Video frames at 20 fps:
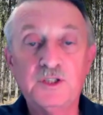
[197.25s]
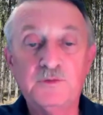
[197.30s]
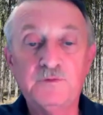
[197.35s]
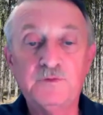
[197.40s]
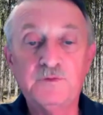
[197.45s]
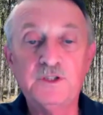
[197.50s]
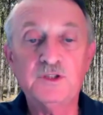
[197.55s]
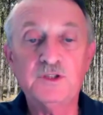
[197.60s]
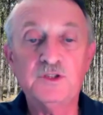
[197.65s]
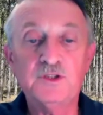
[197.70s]

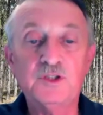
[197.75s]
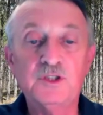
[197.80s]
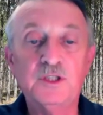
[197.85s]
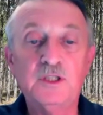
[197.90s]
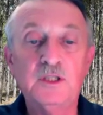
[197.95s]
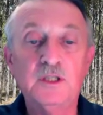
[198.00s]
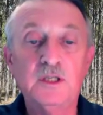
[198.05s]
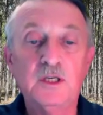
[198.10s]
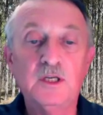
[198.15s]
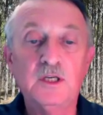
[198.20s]

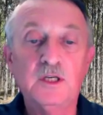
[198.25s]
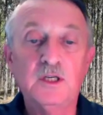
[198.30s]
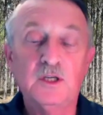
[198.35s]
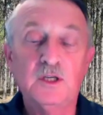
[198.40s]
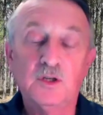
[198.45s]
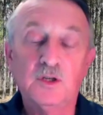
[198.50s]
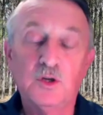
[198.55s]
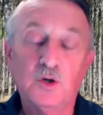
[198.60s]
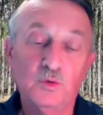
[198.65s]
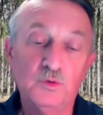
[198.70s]
efficiency,
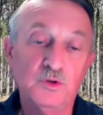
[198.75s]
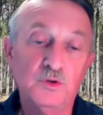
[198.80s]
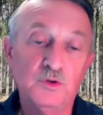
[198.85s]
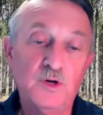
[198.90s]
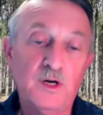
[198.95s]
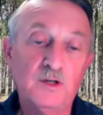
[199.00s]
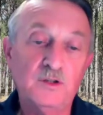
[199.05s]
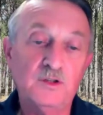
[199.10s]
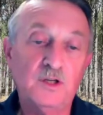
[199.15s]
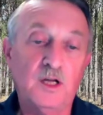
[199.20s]
cold and
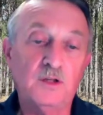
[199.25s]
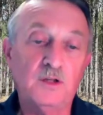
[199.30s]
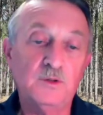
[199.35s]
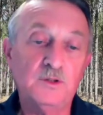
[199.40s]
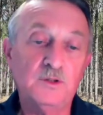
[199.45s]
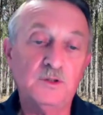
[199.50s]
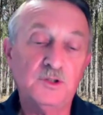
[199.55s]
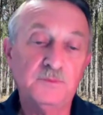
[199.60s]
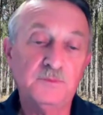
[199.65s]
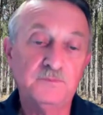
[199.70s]
drought
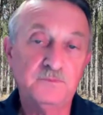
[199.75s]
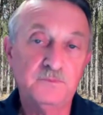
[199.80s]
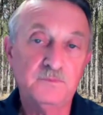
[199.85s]
tolerance.